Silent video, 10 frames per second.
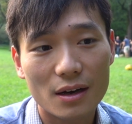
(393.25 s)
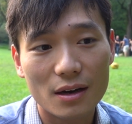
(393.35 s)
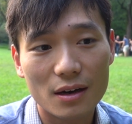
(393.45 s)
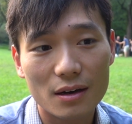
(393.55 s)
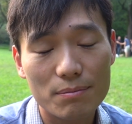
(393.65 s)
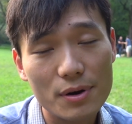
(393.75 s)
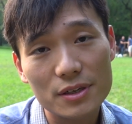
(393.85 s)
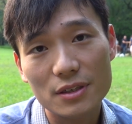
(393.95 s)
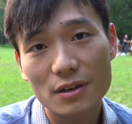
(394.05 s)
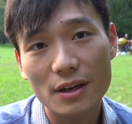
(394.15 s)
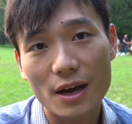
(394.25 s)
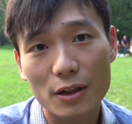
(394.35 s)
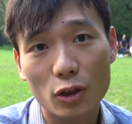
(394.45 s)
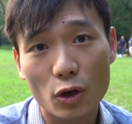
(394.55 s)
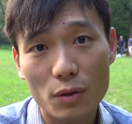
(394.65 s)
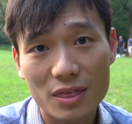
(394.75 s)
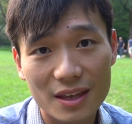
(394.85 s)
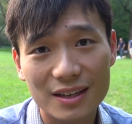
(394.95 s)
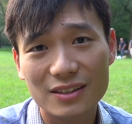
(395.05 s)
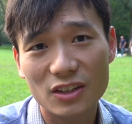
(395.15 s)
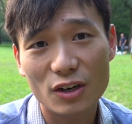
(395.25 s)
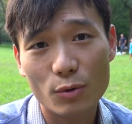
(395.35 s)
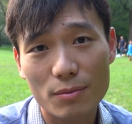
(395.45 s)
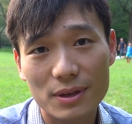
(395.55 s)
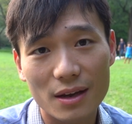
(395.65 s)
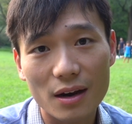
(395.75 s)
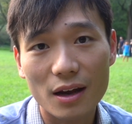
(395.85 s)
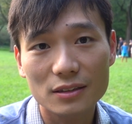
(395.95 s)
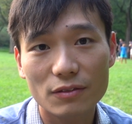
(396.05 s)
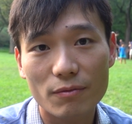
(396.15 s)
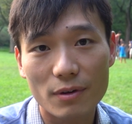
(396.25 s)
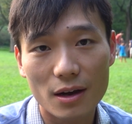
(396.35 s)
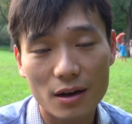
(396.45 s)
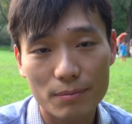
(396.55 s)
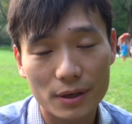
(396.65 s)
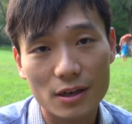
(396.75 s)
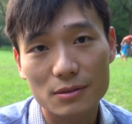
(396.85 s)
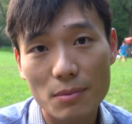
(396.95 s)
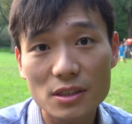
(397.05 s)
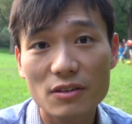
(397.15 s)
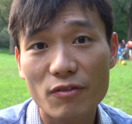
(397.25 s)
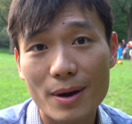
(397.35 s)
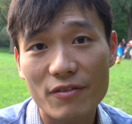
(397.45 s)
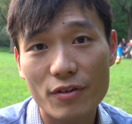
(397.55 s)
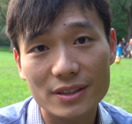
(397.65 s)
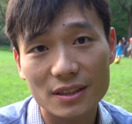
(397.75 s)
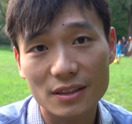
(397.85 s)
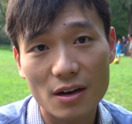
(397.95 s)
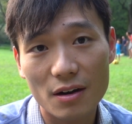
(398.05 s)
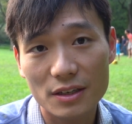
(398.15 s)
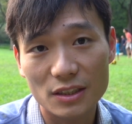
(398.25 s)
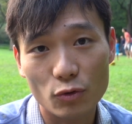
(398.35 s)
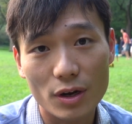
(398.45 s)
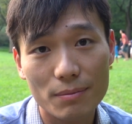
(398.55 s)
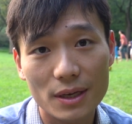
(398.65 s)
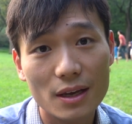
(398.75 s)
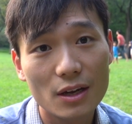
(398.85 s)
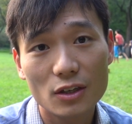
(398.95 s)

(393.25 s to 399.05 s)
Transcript: Uh, personally, I don't think there will be a lot uh, because most of my friends and colleagues around me